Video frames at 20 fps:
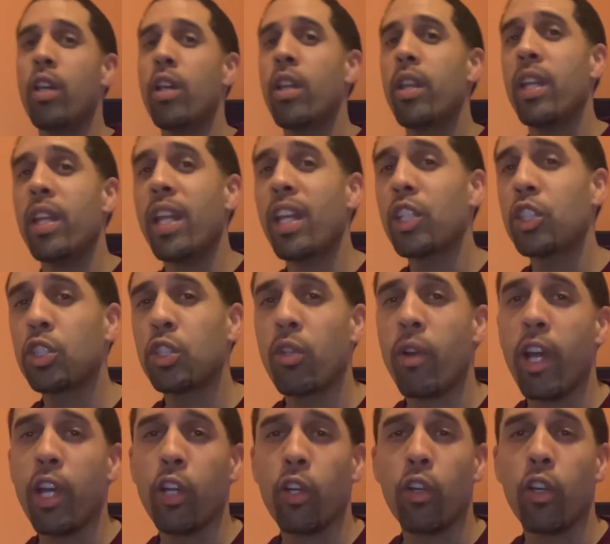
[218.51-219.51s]
The next
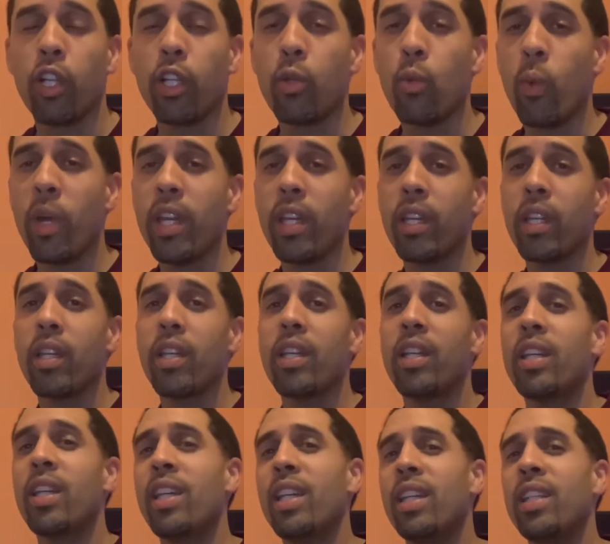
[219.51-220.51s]
track, Early Wake,
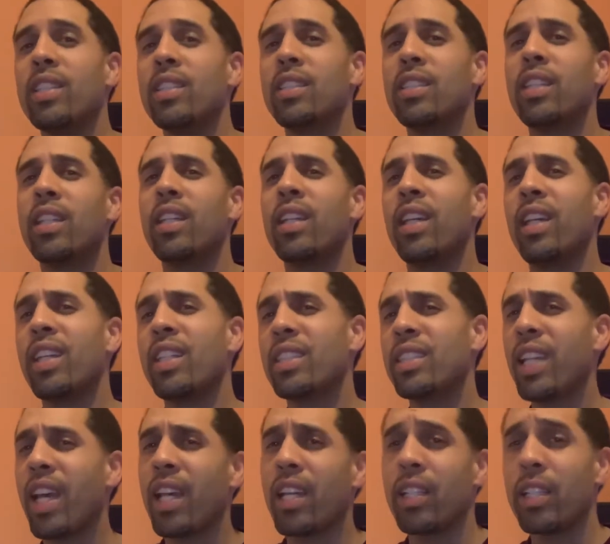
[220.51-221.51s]
is
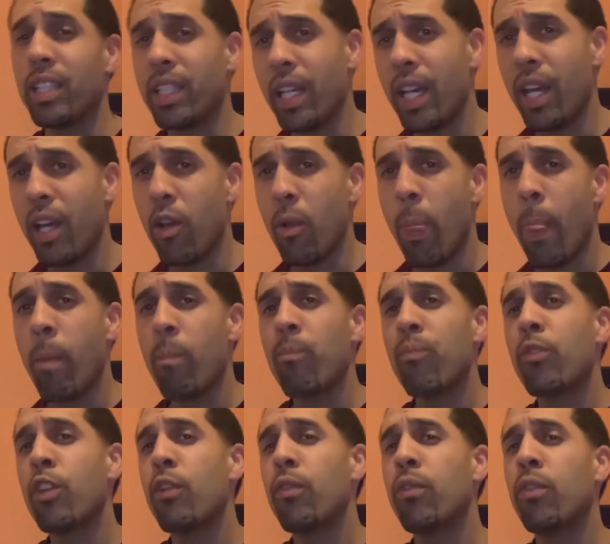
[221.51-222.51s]
exactly that,
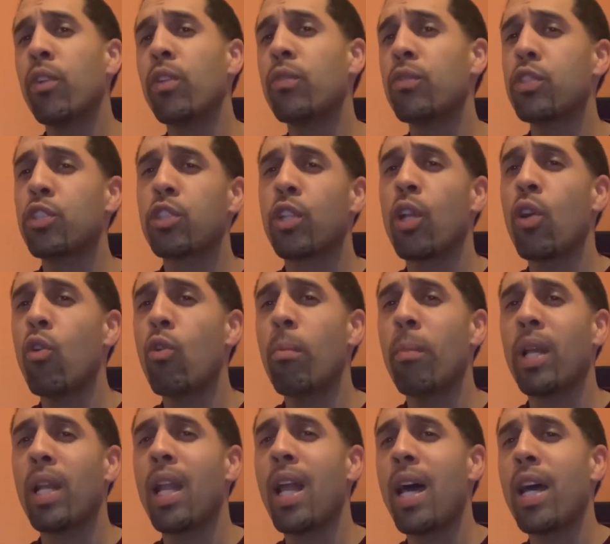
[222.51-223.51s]
full of slow,
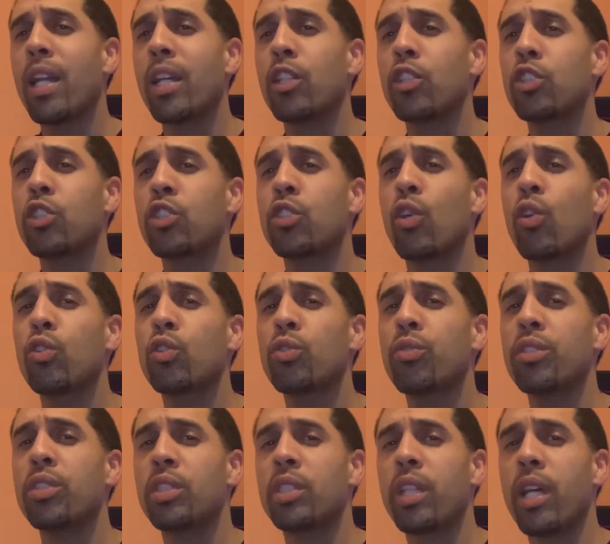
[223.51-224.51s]
melodic, sultry
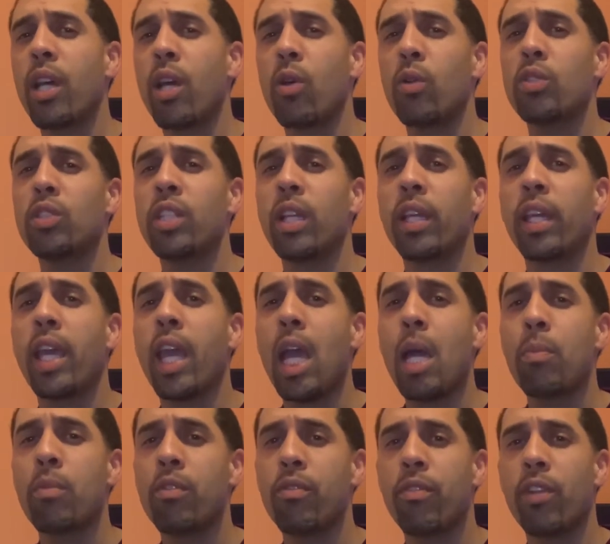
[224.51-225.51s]
sounds that
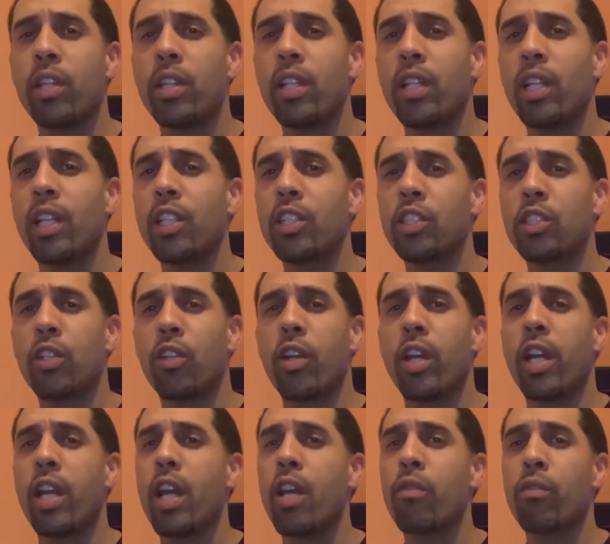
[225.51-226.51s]
captivate the listener
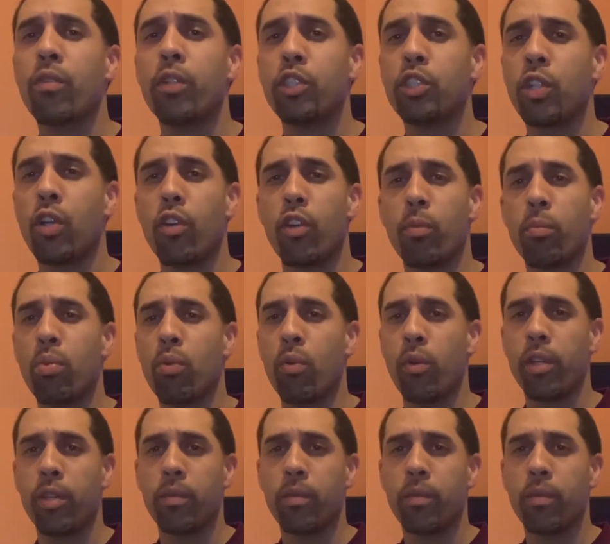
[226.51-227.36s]
at every turning point.